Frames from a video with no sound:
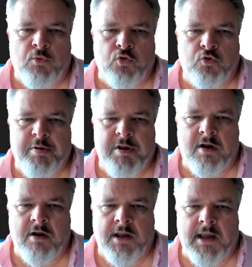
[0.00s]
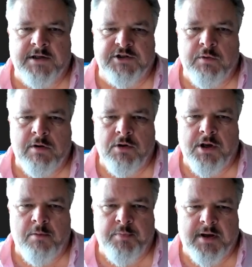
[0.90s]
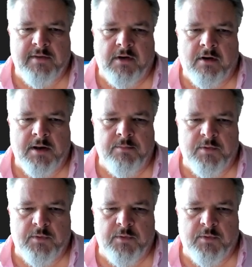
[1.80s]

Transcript: called PIISQLGub in the library.